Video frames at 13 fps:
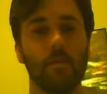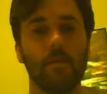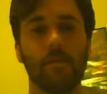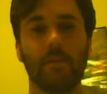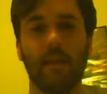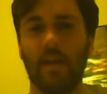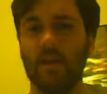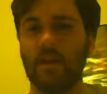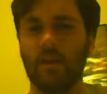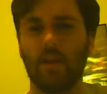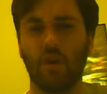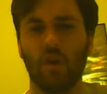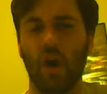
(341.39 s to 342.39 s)
Steen
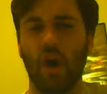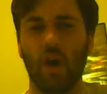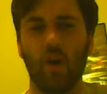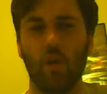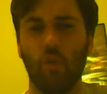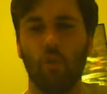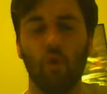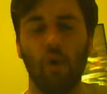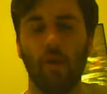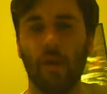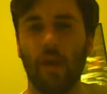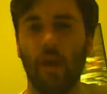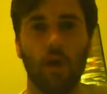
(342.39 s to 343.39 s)
took a
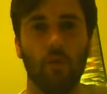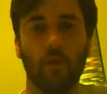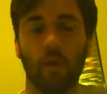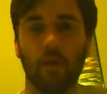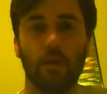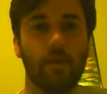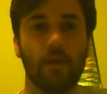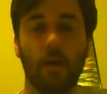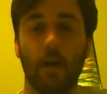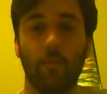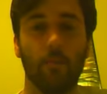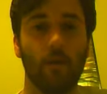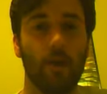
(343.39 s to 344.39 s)
really awkward
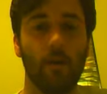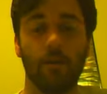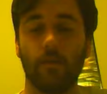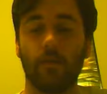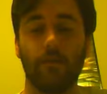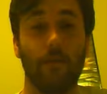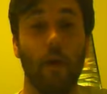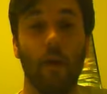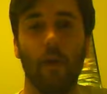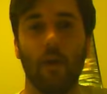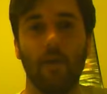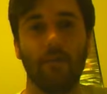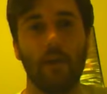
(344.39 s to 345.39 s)
tumble,
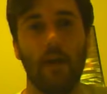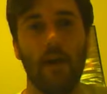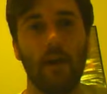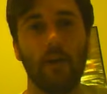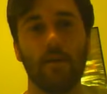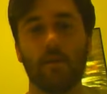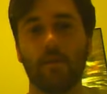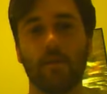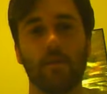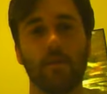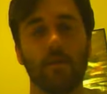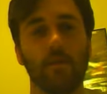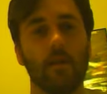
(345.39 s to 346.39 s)
fall off the ladder.
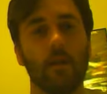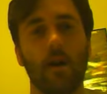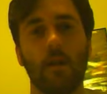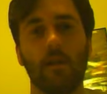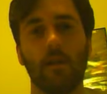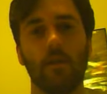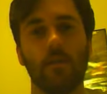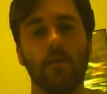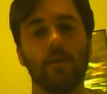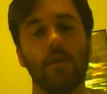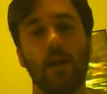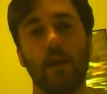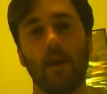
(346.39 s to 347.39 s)

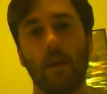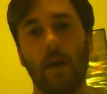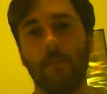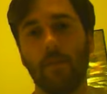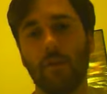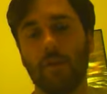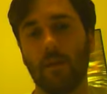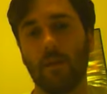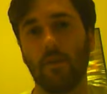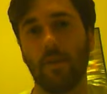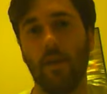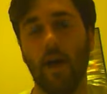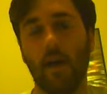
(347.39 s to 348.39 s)
Generico got pushed into
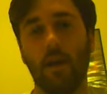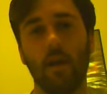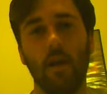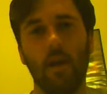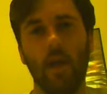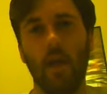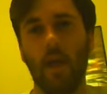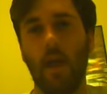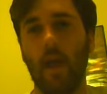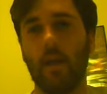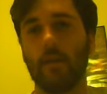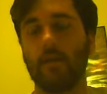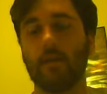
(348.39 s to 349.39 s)
the ladder,
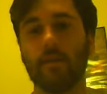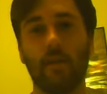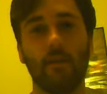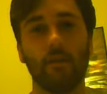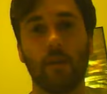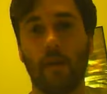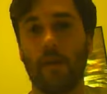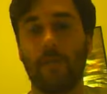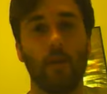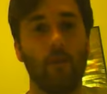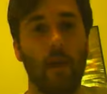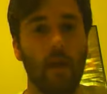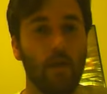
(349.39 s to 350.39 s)
and Steen looked like he
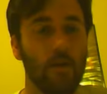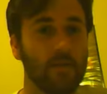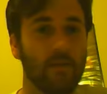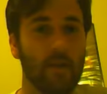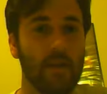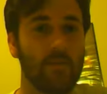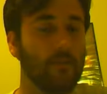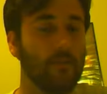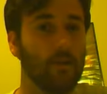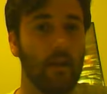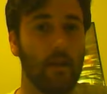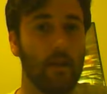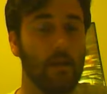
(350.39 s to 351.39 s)
fell right on his face
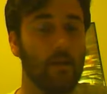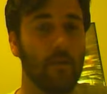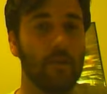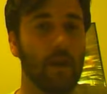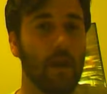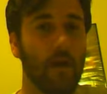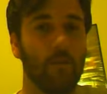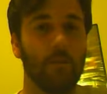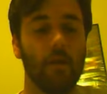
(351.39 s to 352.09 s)
from like near the top.